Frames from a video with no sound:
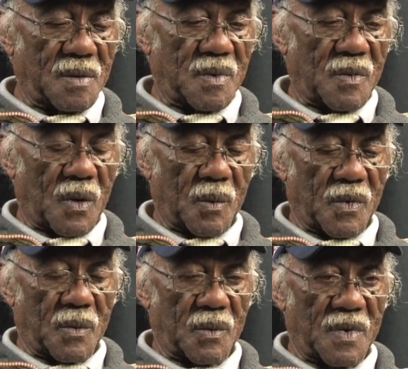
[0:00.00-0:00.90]

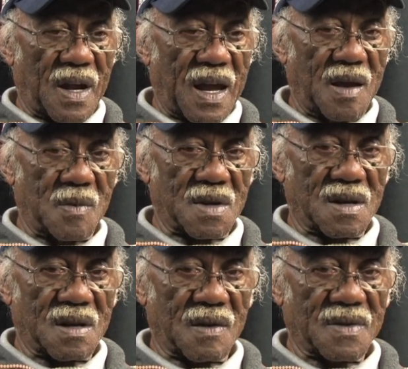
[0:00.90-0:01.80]
remember names and
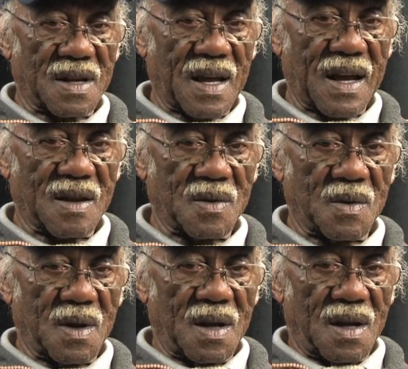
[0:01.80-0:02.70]
stuff than I do.
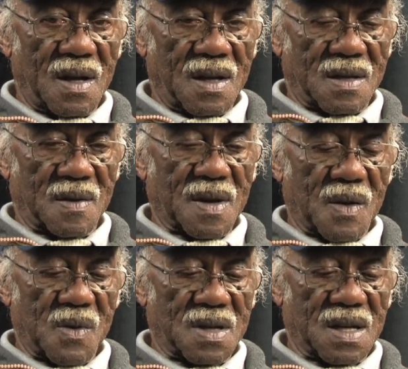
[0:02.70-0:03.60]

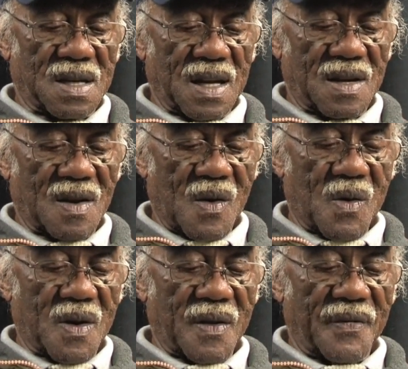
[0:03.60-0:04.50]
Sometimes we sit there and talk,
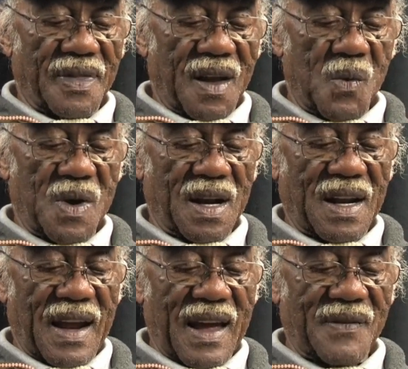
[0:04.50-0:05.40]
and we get to
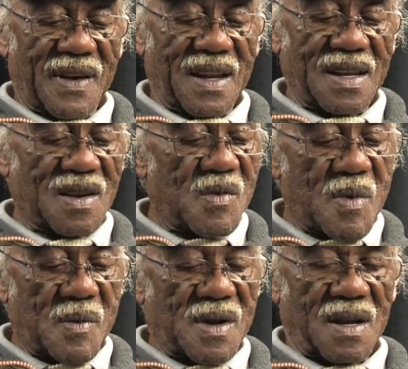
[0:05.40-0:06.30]
laugh, and he said, "You
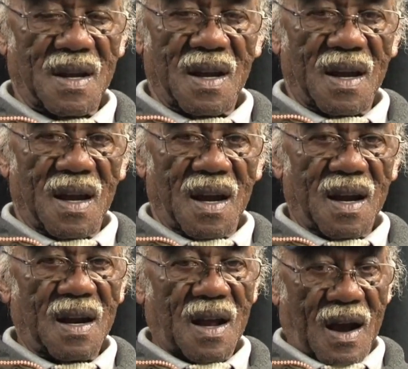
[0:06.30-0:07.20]
remember?"
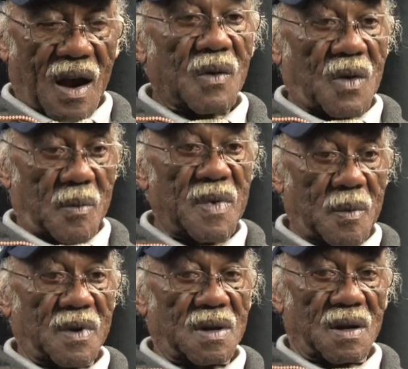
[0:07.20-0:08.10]
And I
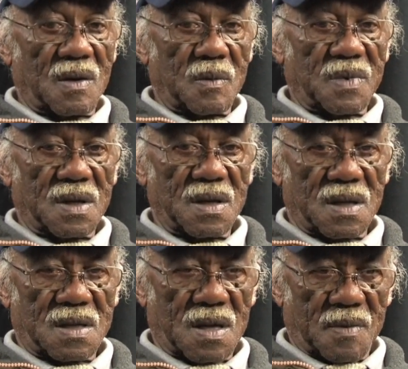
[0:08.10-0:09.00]
remember, you know, but
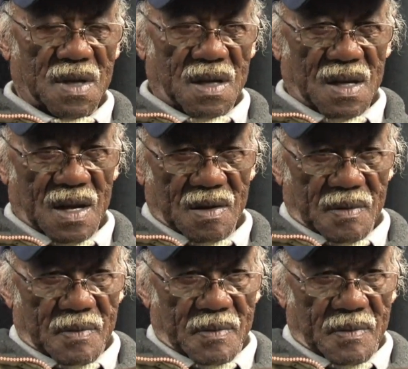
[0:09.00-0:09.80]
it's something you have to